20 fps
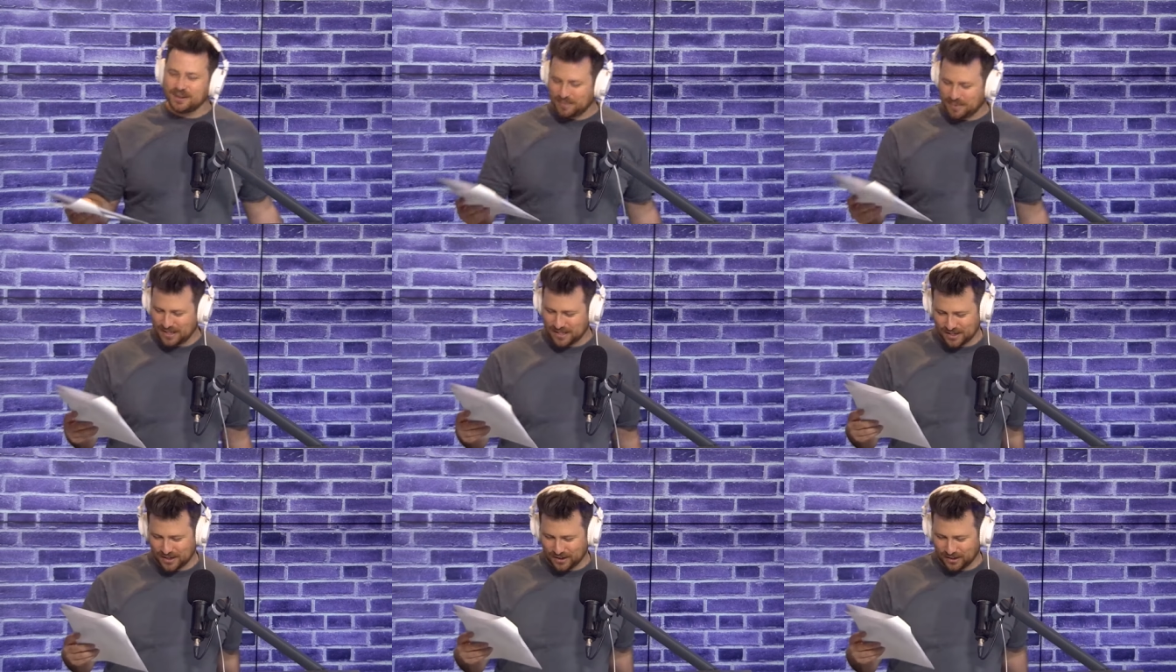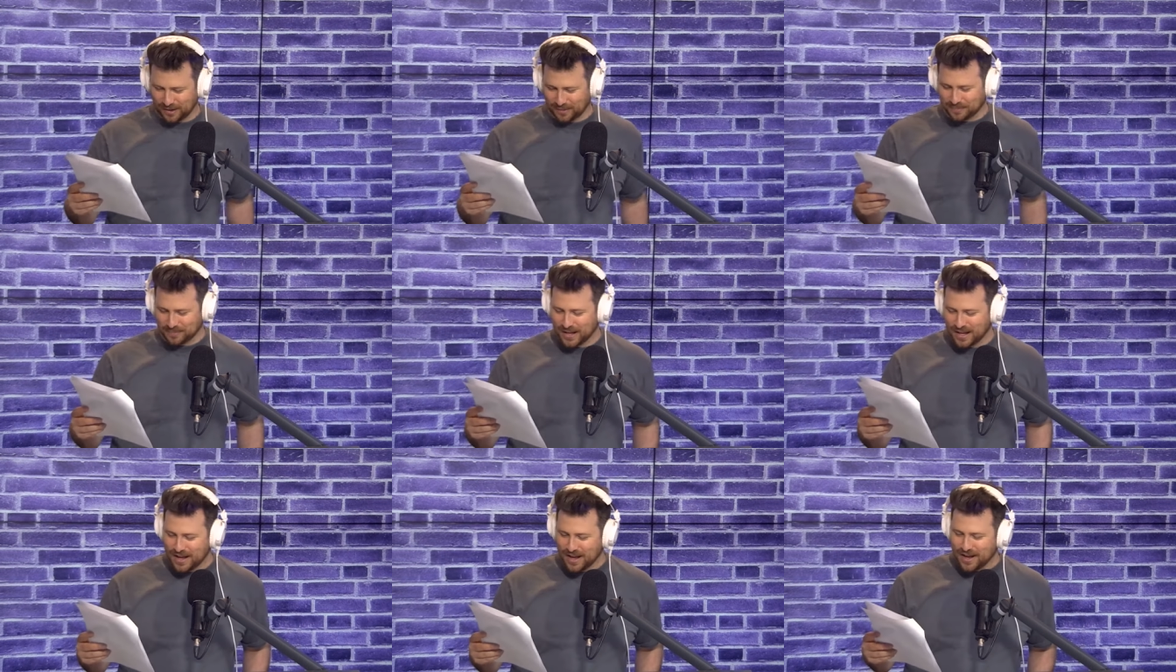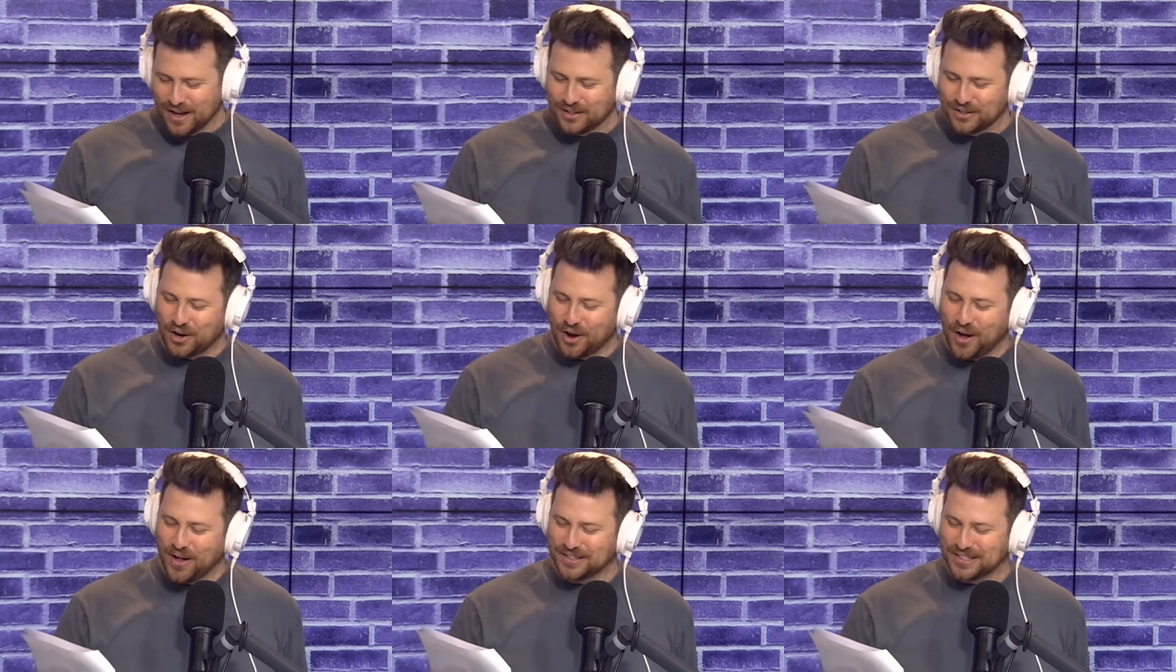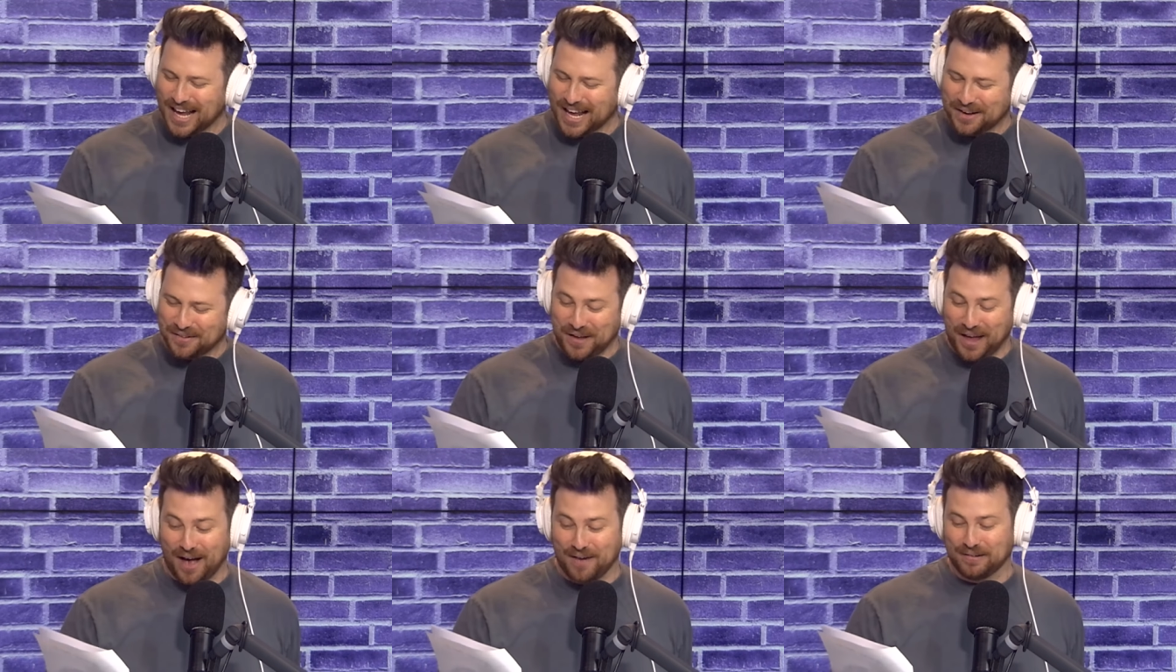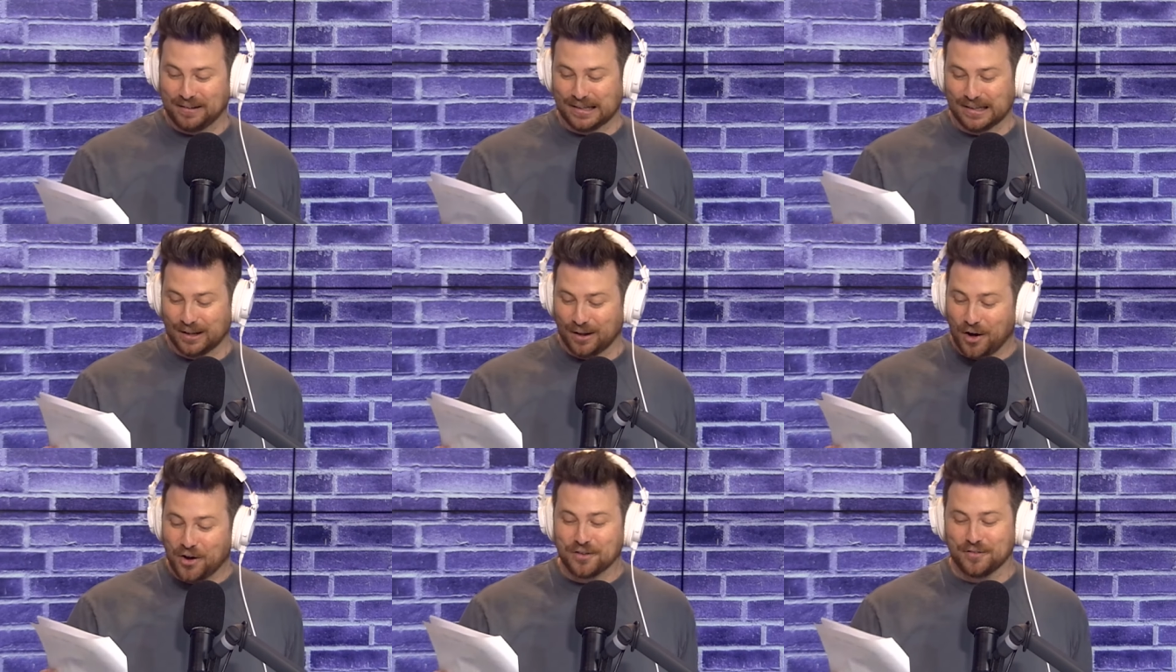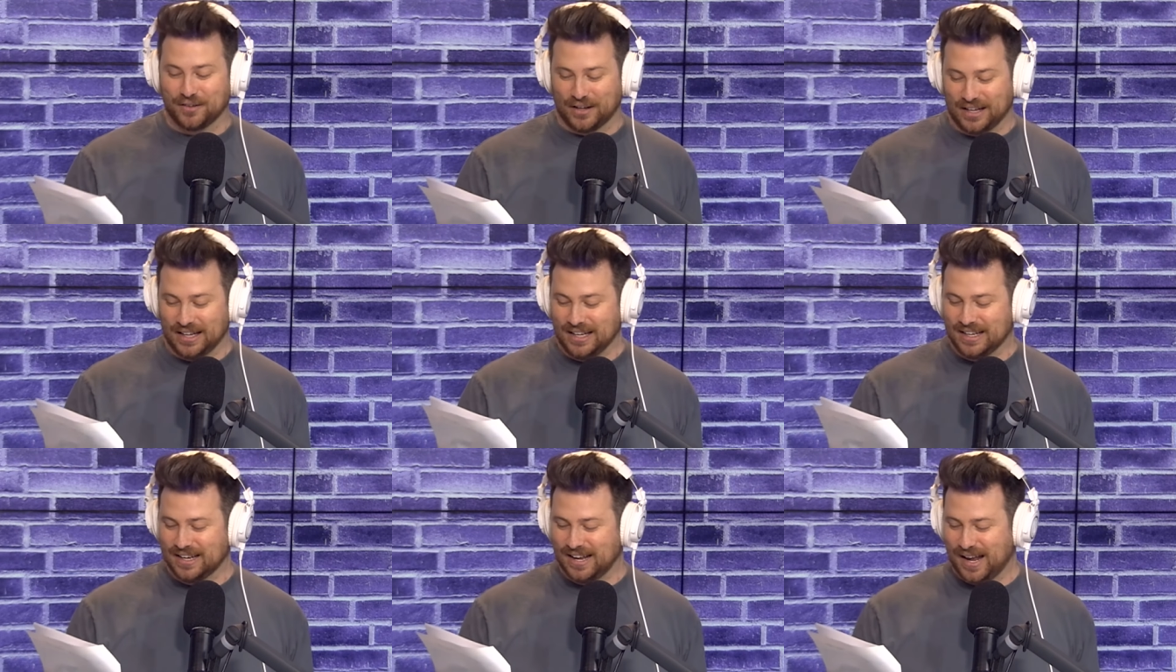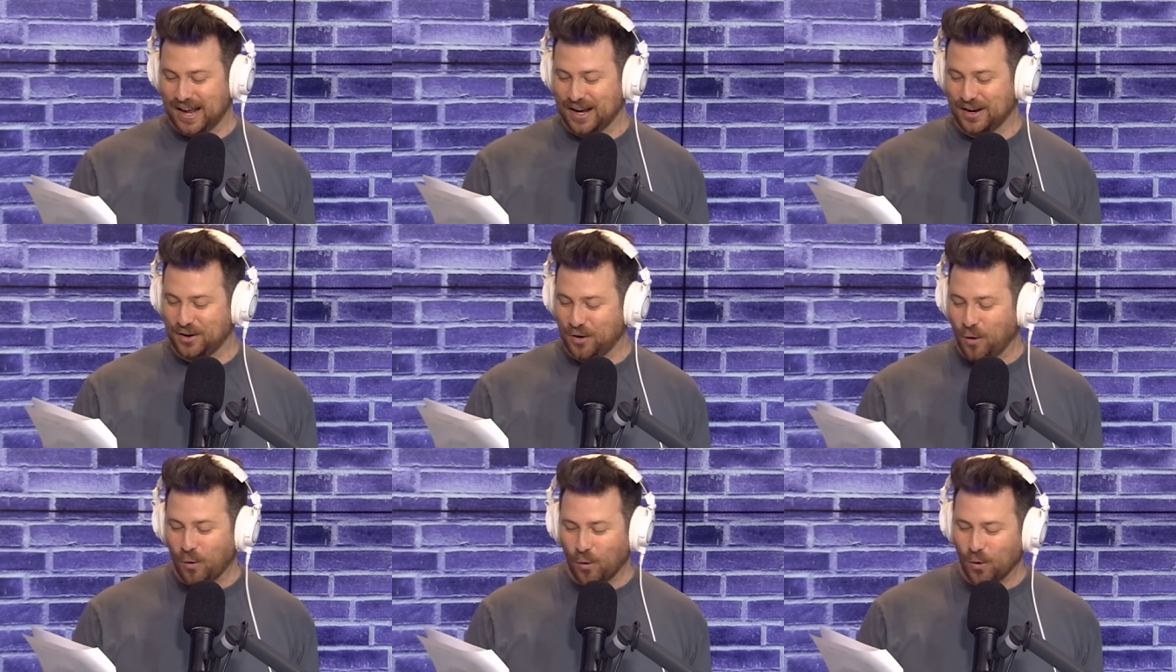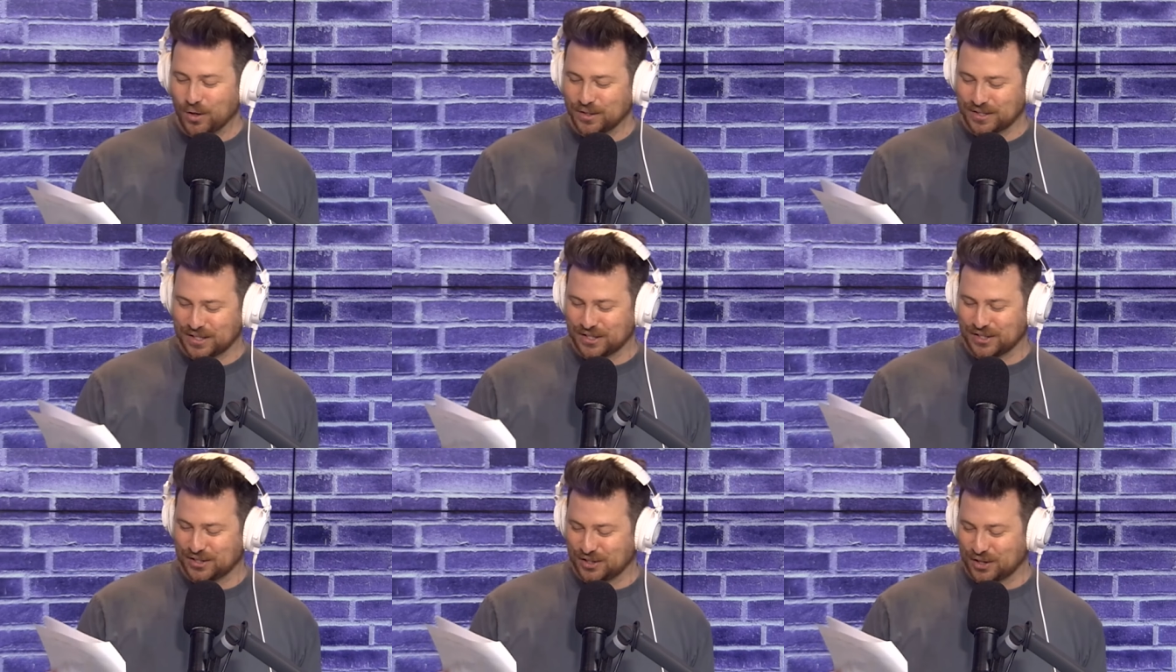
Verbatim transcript: in. She put the zingadong in. Yep. Turns out if you have a lot of it, it causes